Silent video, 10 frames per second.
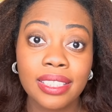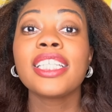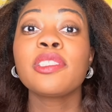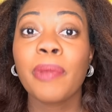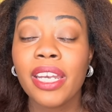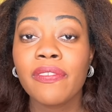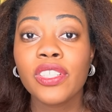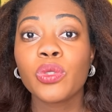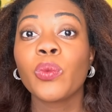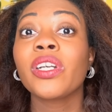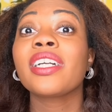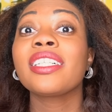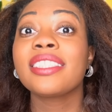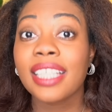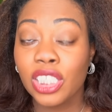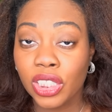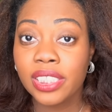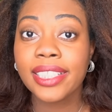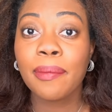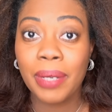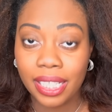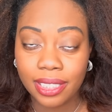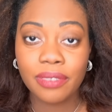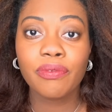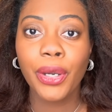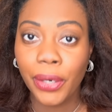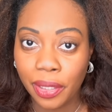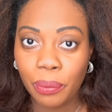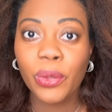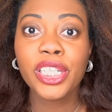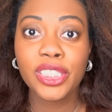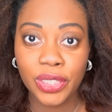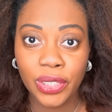These benefits were concessions at best, very important to